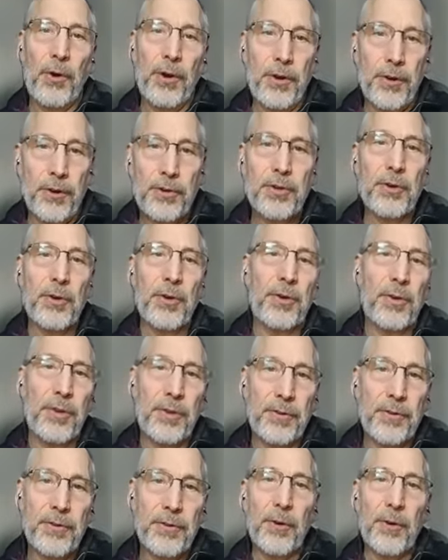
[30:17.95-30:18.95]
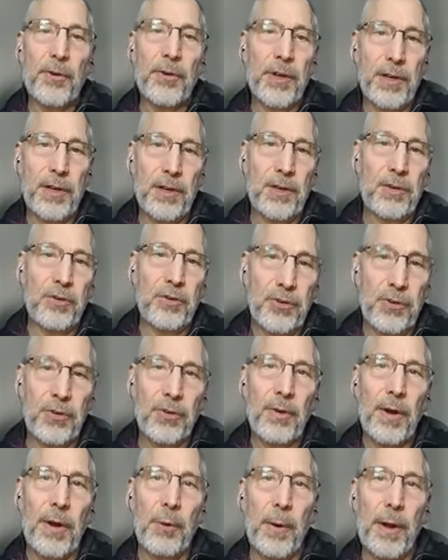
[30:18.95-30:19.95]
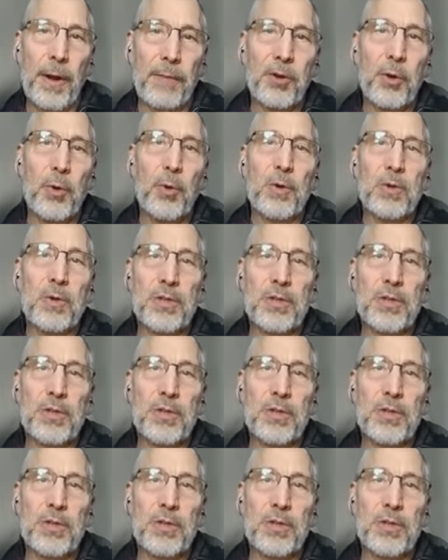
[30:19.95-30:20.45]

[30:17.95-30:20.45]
in order to turn the culture, right?